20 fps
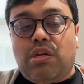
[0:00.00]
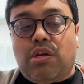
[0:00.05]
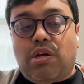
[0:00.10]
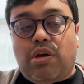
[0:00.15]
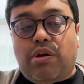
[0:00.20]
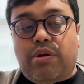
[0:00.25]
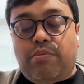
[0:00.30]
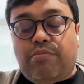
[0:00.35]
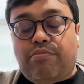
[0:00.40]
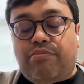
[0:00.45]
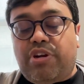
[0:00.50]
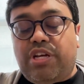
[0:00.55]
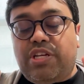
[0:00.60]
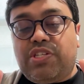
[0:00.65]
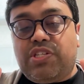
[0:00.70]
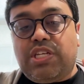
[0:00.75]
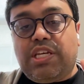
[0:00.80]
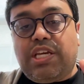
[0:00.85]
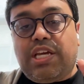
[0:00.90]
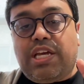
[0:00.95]
are
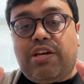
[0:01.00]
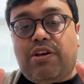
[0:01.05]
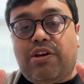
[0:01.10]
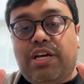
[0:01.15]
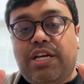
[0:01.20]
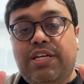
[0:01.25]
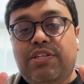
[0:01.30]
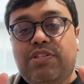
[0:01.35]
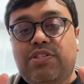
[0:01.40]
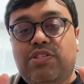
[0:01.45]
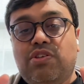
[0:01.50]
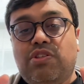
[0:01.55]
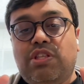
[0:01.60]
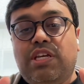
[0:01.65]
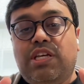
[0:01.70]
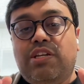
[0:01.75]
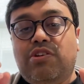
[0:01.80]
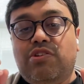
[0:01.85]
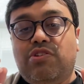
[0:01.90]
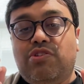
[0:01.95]
embracing AI so they
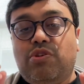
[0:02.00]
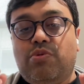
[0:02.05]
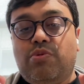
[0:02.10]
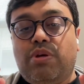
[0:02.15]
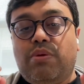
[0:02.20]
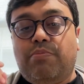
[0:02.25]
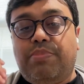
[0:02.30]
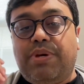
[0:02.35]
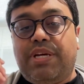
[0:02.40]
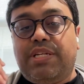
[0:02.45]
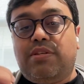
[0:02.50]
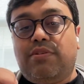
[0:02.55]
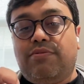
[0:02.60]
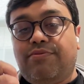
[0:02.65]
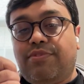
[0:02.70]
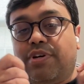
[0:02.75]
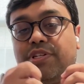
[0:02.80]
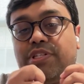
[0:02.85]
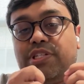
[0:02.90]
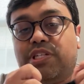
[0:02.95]
can do it better,
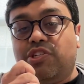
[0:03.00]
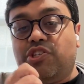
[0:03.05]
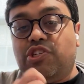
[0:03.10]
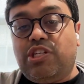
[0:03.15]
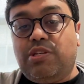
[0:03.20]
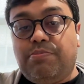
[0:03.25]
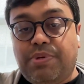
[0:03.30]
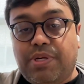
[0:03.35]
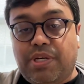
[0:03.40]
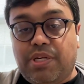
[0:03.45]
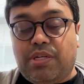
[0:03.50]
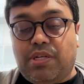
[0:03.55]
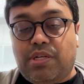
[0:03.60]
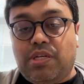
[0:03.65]
faster, cheaper.